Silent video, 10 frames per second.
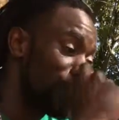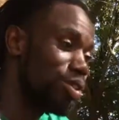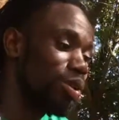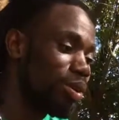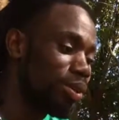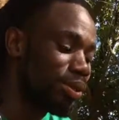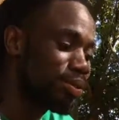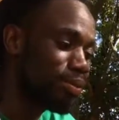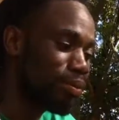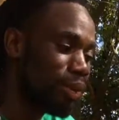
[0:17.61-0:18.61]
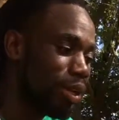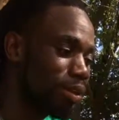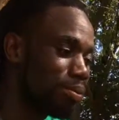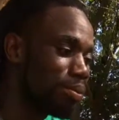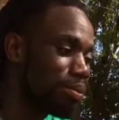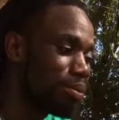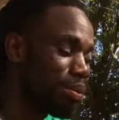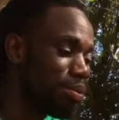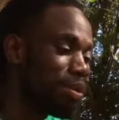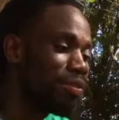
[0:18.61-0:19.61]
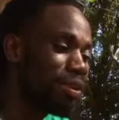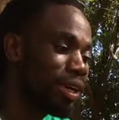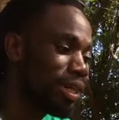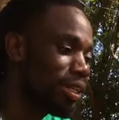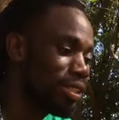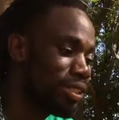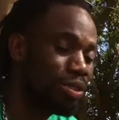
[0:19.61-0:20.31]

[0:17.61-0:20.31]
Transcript: So before I get